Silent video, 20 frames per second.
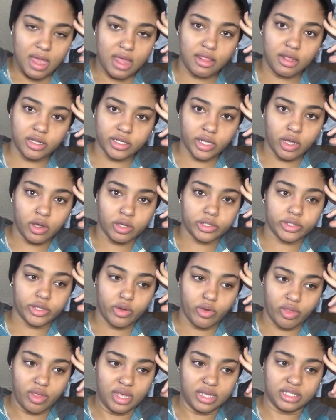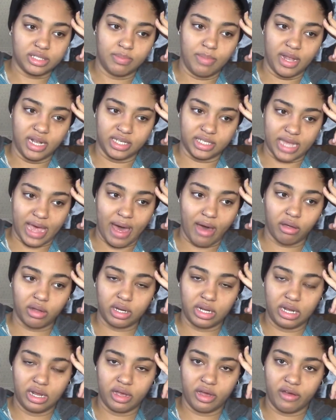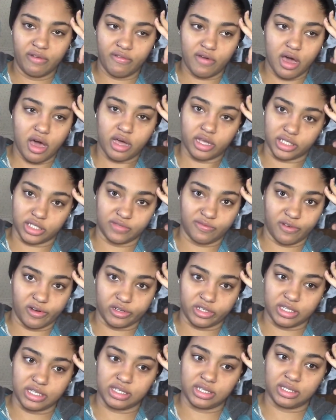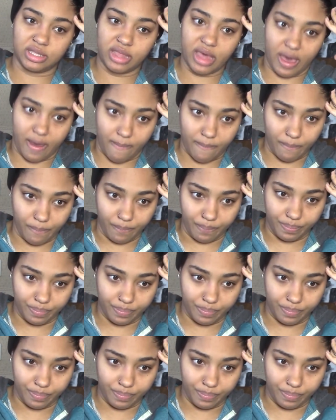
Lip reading: And there's also this mentality of us versus them.